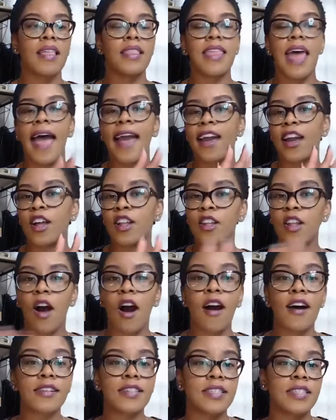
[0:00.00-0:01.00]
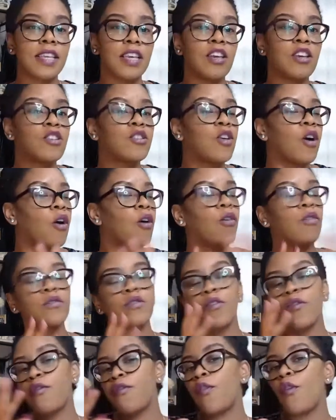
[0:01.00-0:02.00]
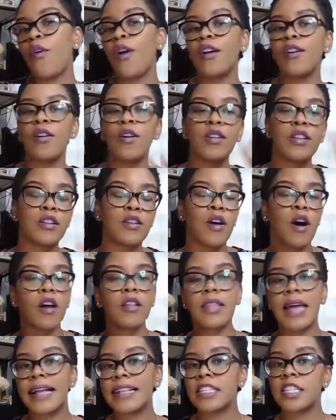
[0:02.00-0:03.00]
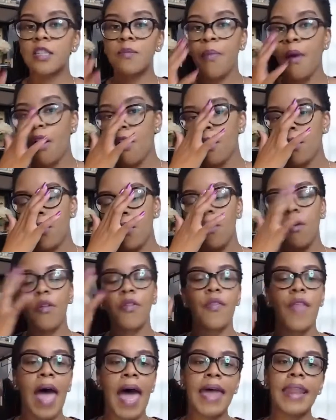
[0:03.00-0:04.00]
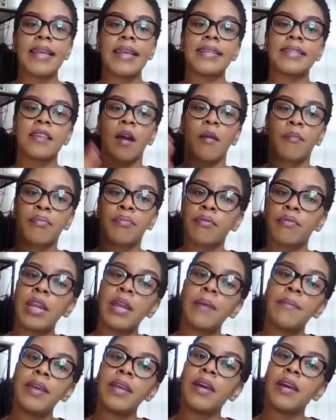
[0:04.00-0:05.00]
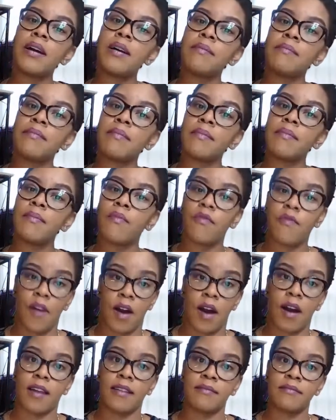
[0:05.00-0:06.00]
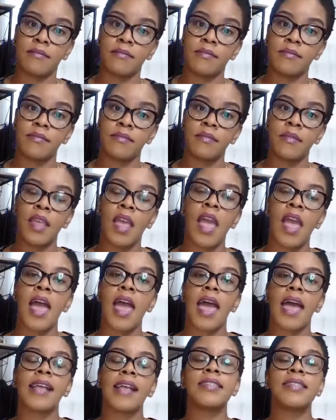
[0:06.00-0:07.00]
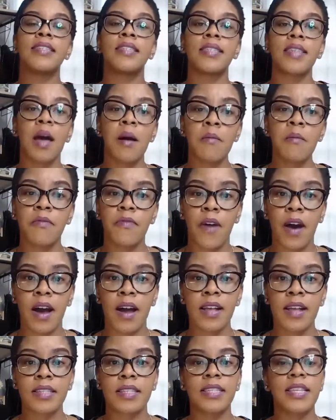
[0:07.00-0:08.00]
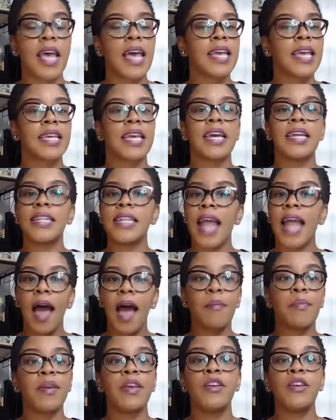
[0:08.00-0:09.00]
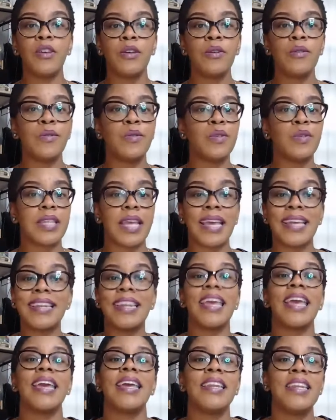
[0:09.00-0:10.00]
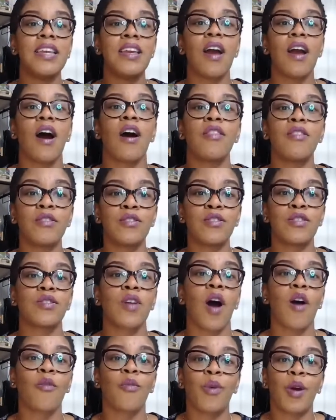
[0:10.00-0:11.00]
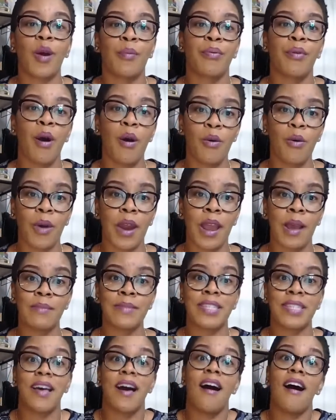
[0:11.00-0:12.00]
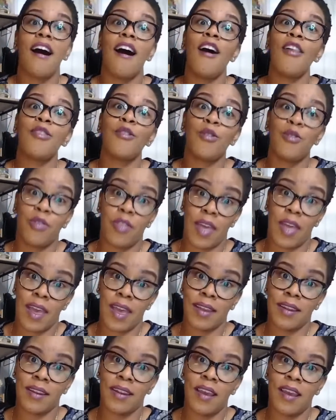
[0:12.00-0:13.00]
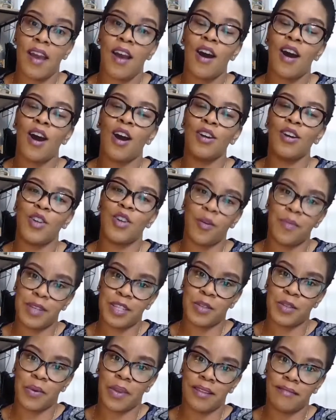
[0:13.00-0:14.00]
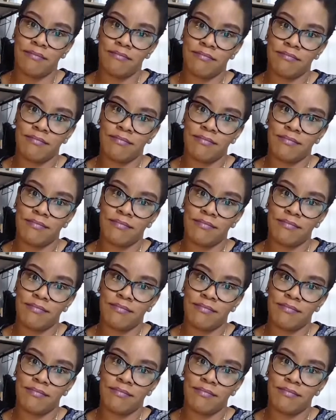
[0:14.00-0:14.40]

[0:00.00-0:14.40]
That glossy gold foil and all that sparkle, that is a premium font. And some fonts cannot be used in any other software programs other than Adobe Suite.